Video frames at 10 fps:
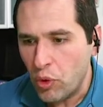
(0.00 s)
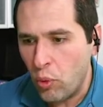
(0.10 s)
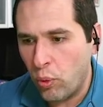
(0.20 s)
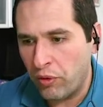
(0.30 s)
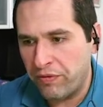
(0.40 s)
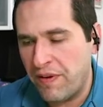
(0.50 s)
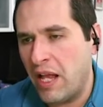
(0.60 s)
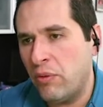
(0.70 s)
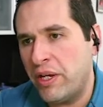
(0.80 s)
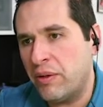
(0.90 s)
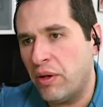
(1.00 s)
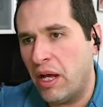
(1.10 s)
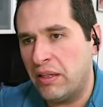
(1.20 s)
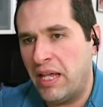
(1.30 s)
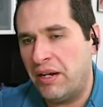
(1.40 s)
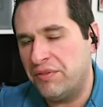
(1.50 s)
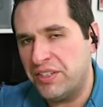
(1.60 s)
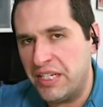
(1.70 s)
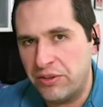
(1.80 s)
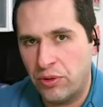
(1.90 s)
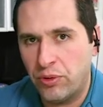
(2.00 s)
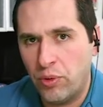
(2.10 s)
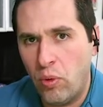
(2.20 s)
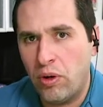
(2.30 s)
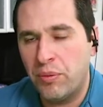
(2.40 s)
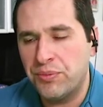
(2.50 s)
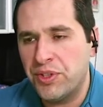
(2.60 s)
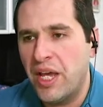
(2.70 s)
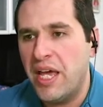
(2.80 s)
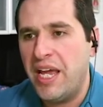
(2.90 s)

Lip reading: we're following a lot of seasonal norms.